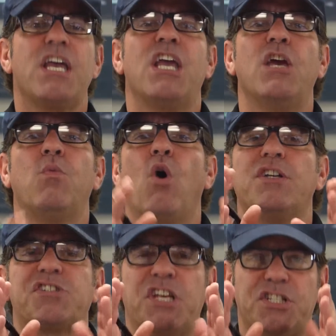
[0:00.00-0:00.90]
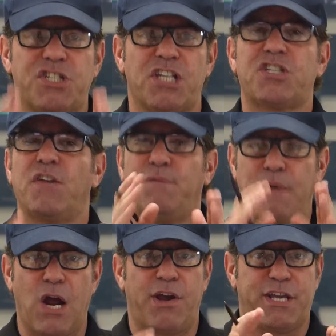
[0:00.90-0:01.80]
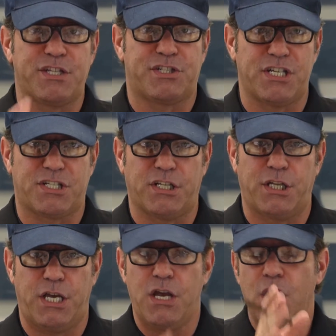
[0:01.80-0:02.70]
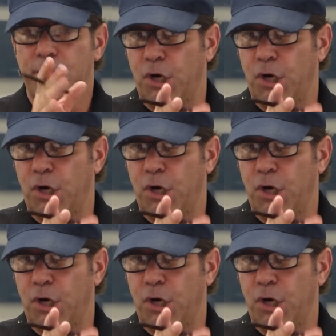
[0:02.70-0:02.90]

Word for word: He was consistent, very consistently